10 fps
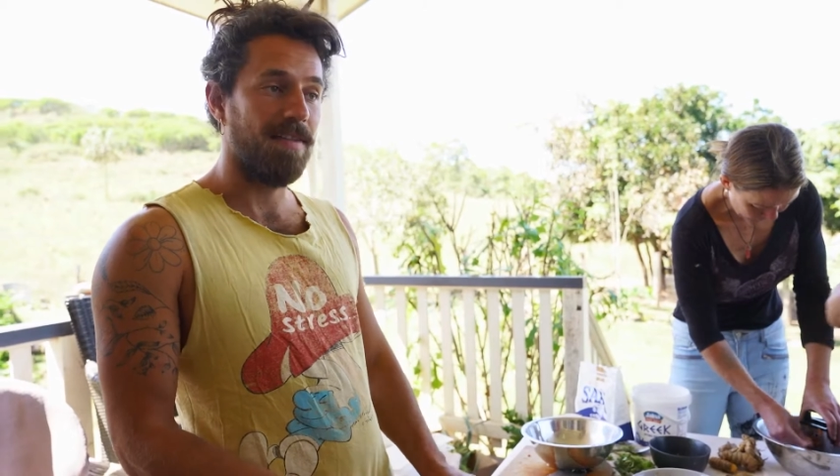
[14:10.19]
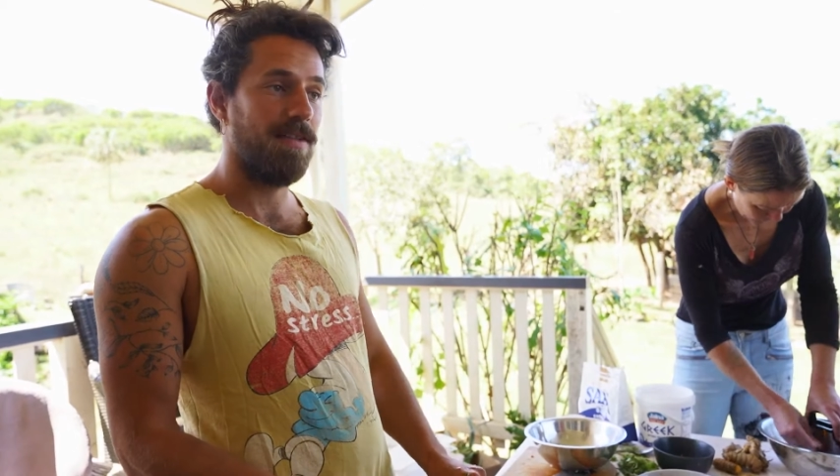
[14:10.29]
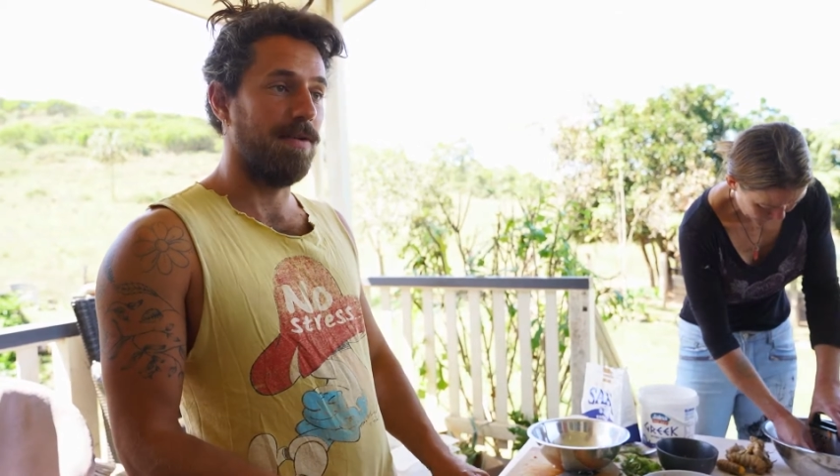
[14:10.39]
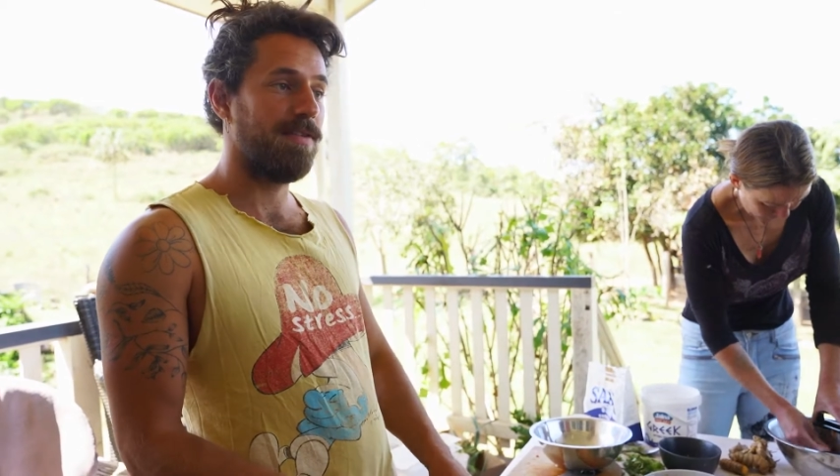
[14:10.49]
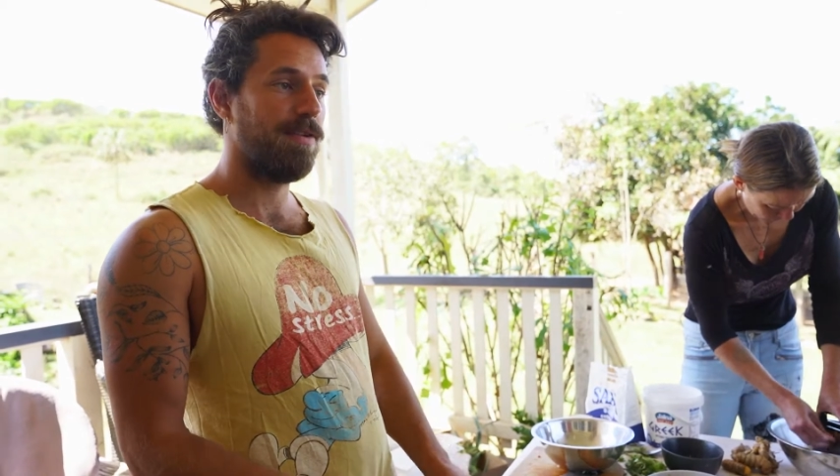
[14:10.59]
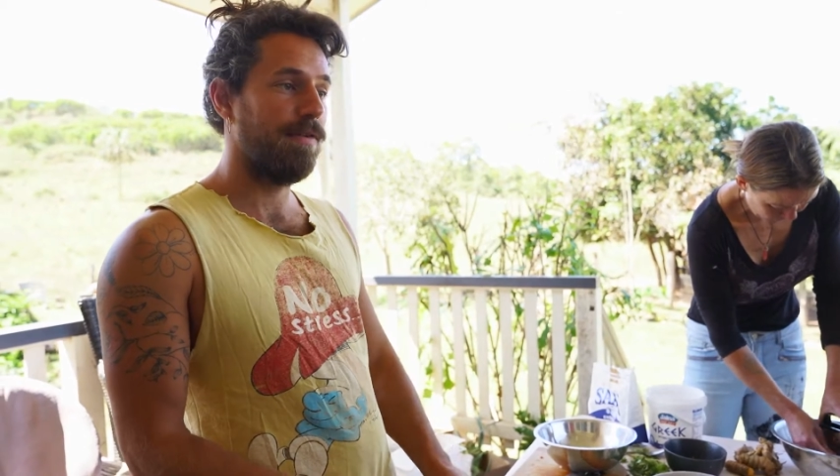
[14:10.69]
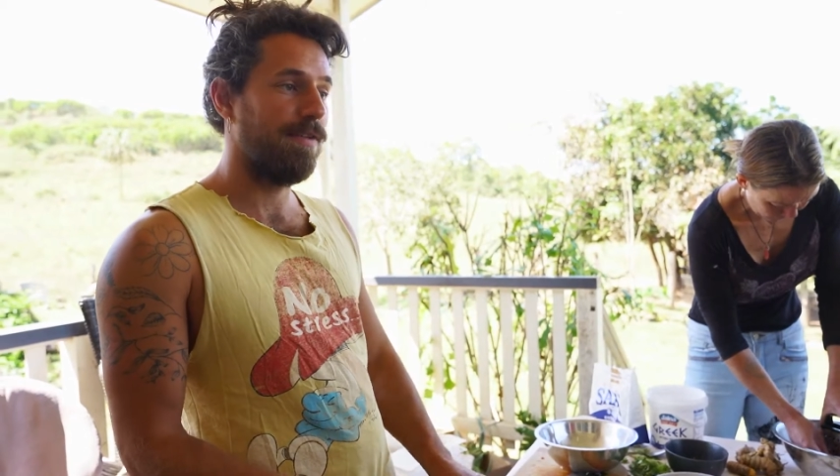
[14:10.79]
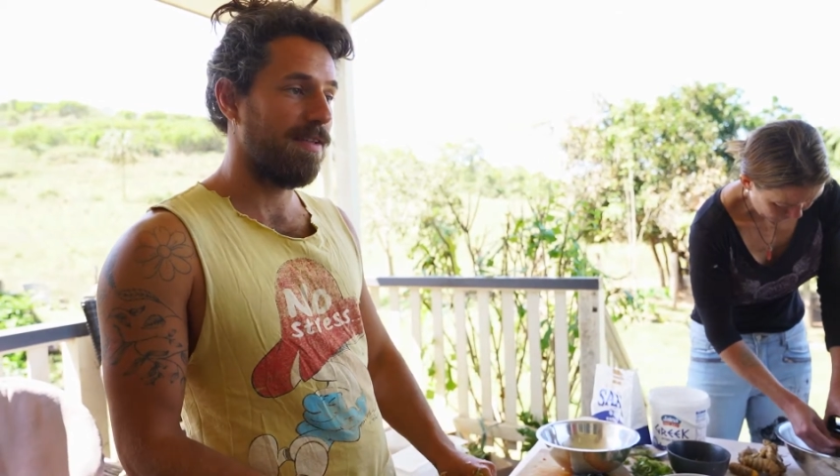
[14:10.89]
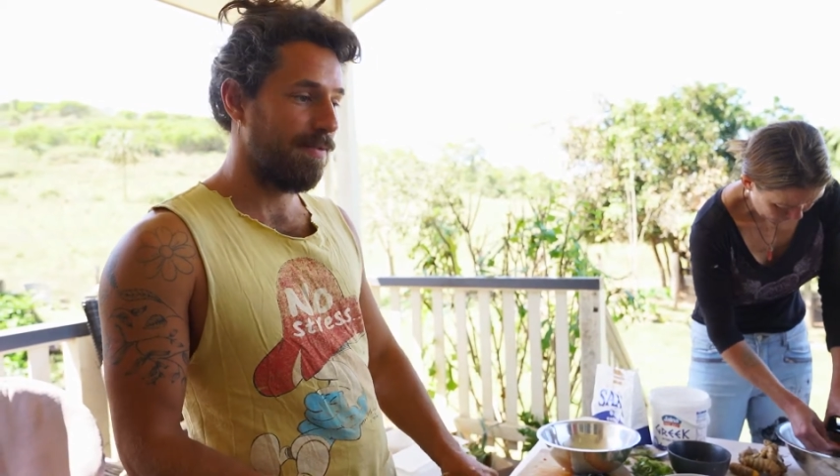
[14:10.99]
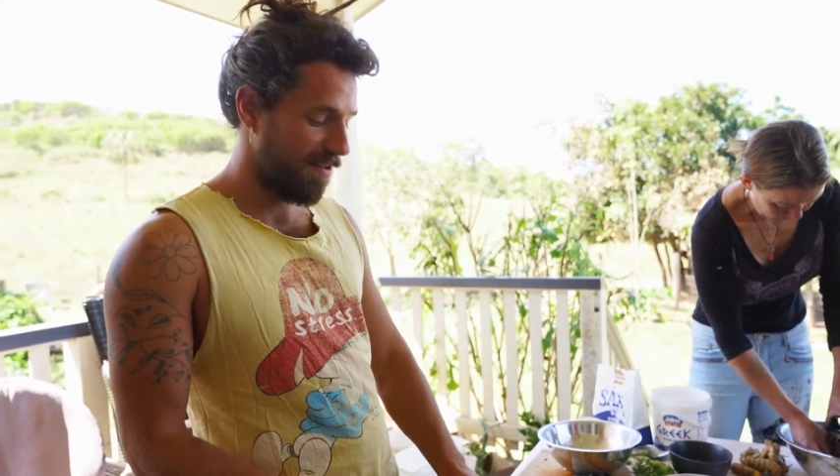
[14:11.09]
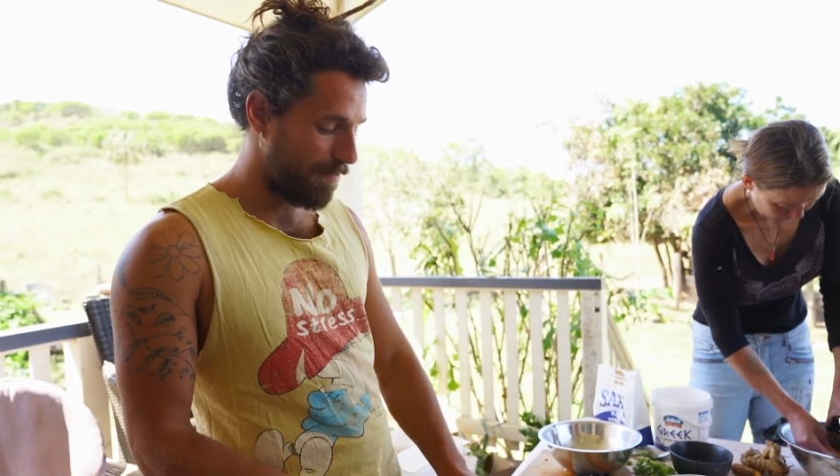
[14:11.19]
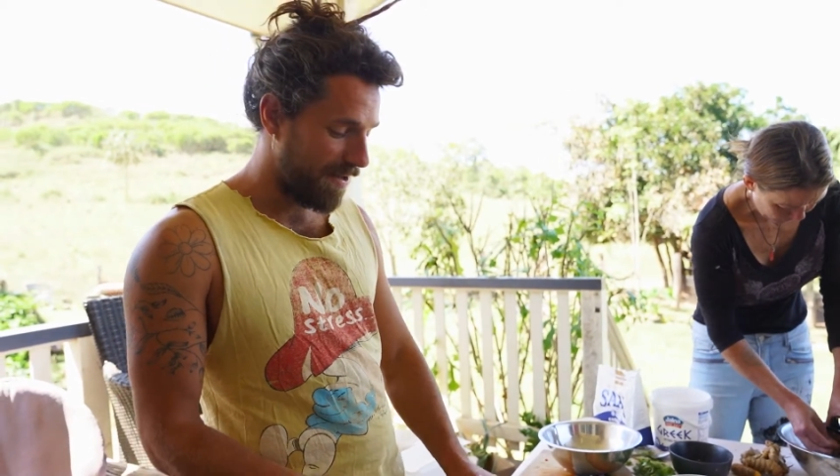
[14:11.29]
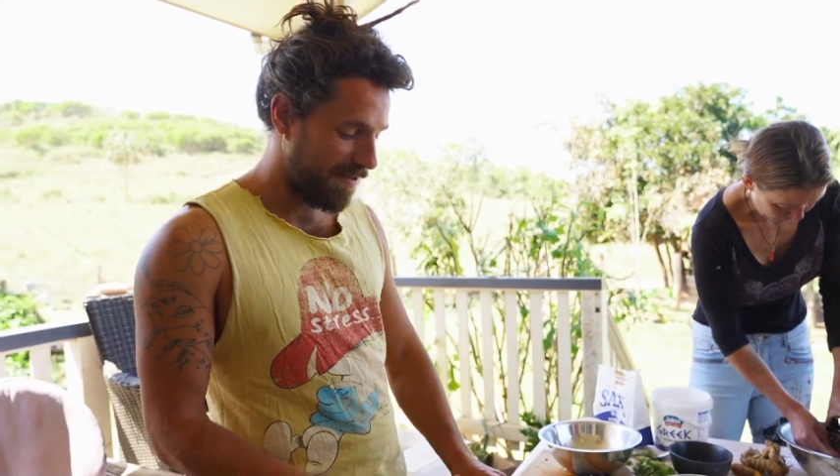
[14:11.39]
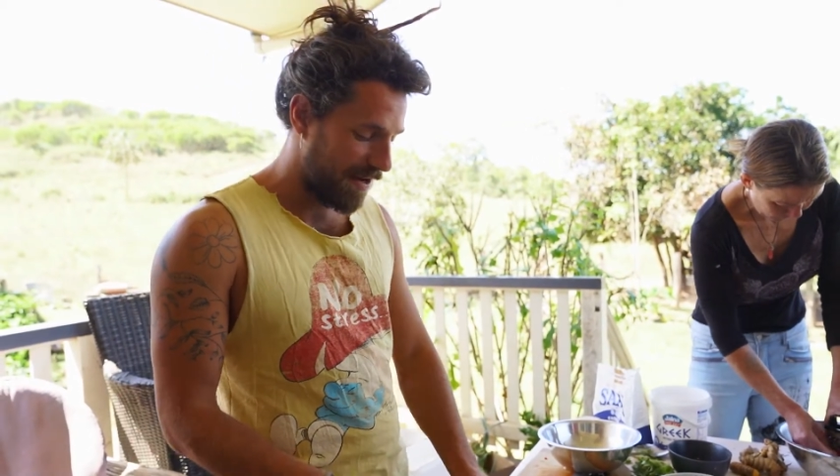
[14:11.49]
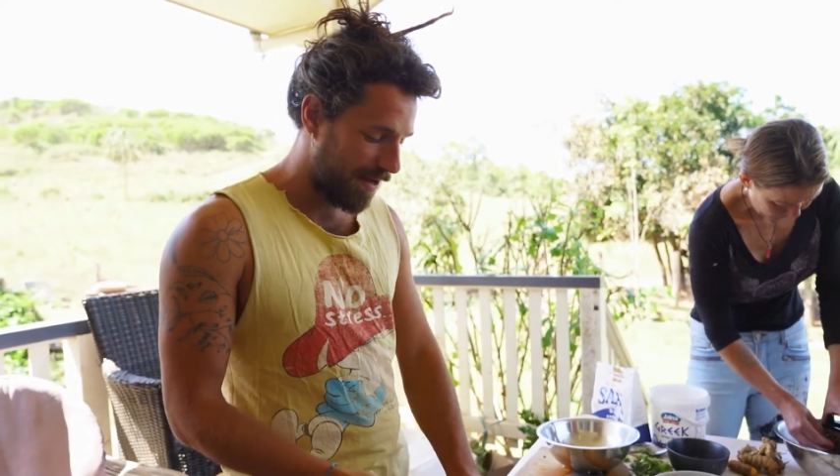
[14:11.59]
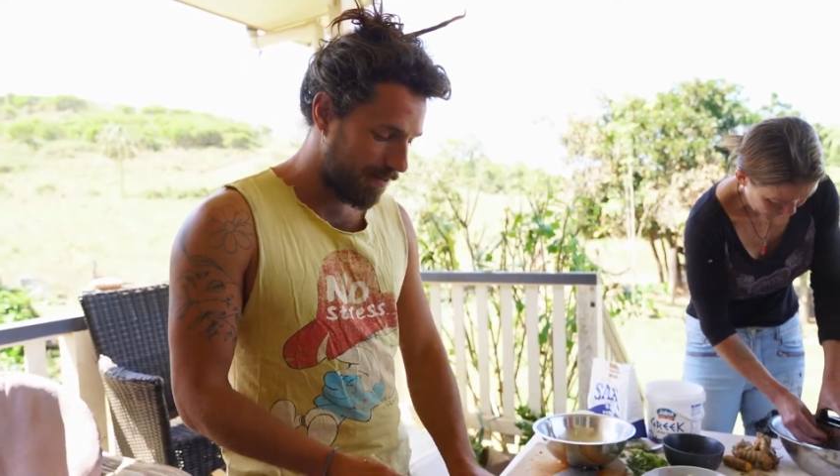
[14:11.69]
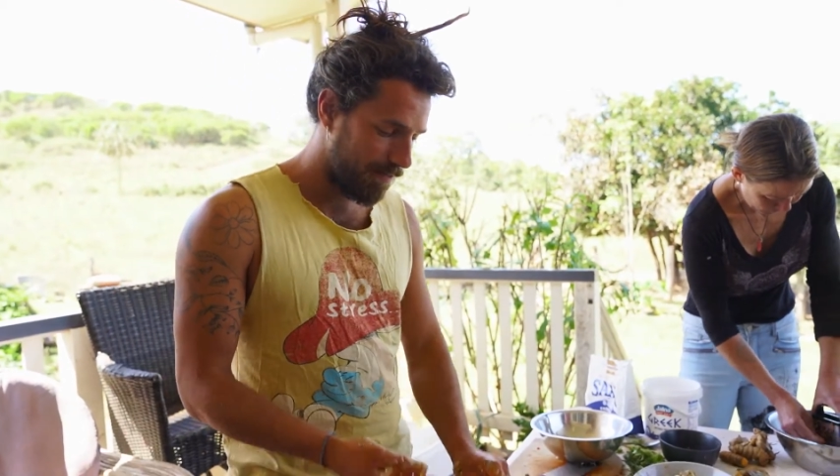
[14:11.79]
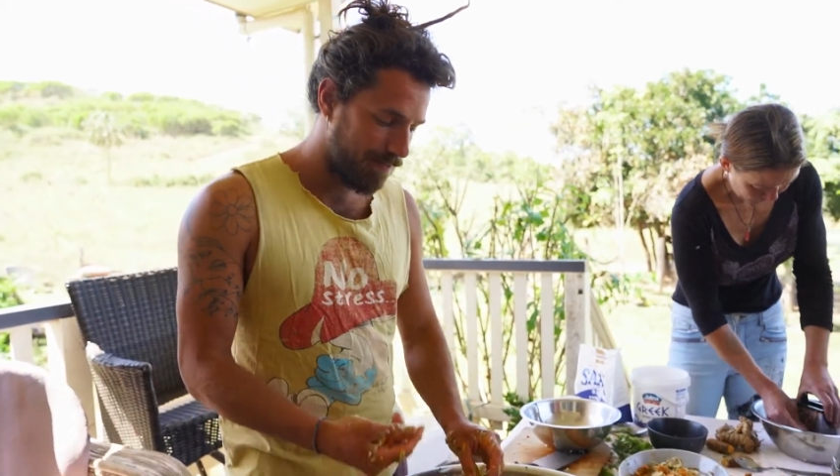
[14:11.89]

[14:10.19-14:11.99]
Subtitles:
So it's good if it's a bit spicy now,